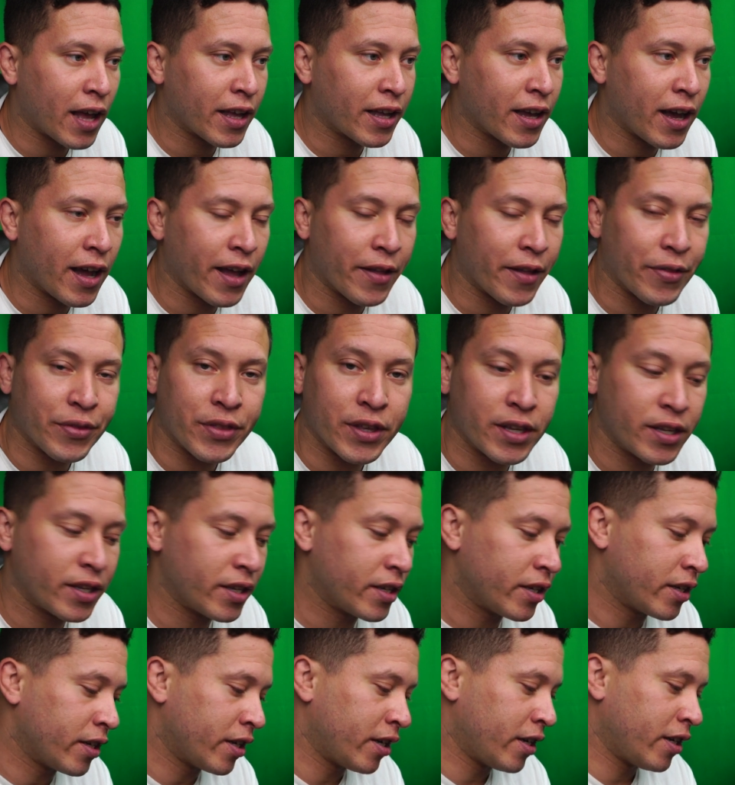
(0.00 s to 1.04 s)
I got
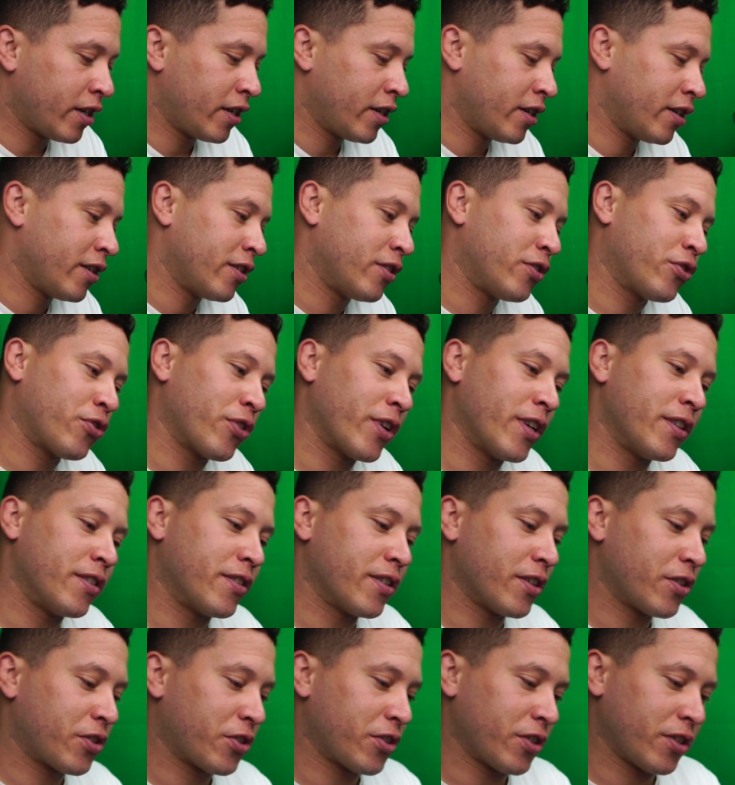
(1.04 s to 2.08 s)
the
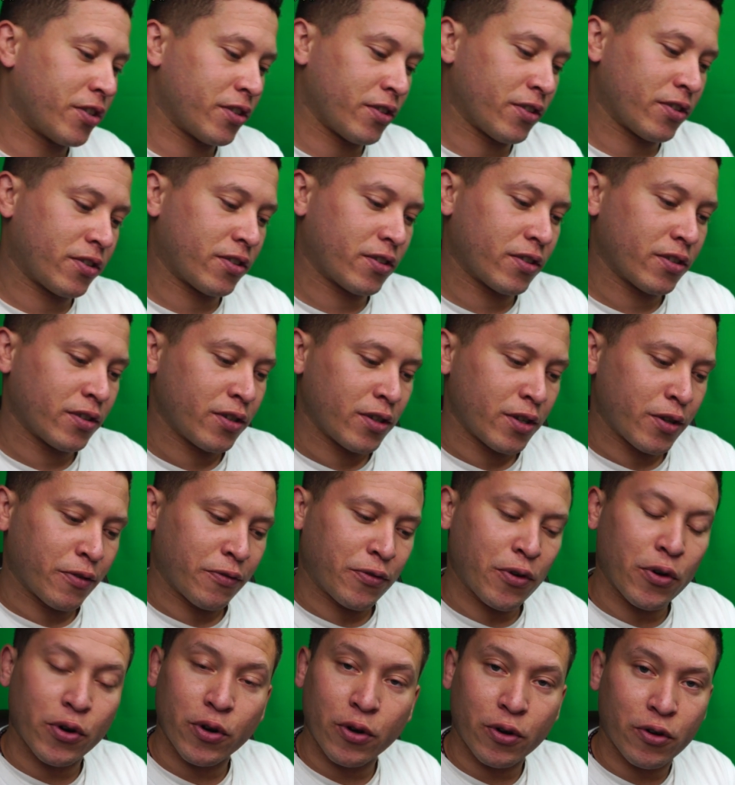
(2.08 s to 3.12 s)
Transitions
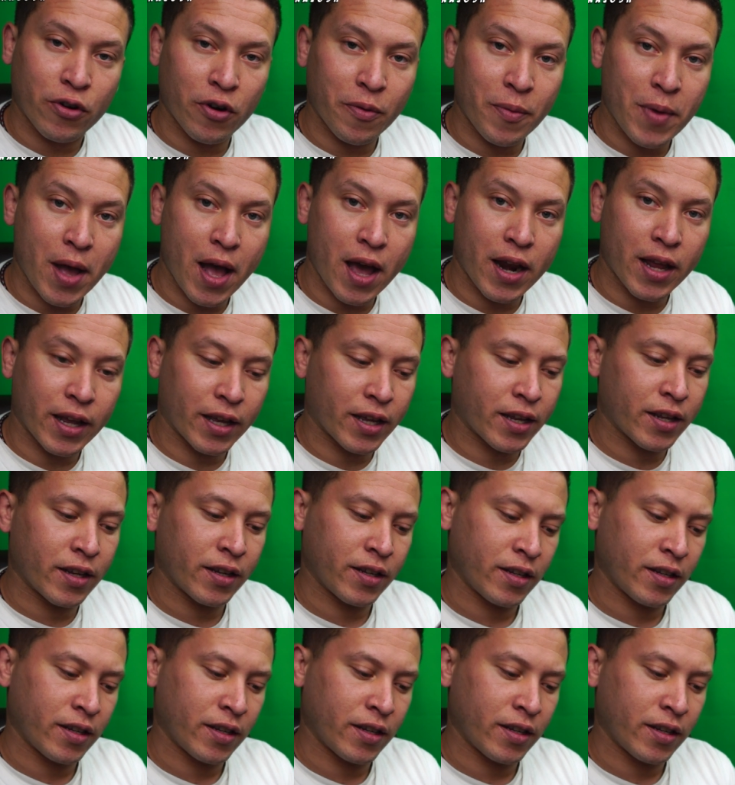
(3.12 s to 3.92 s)
photochromic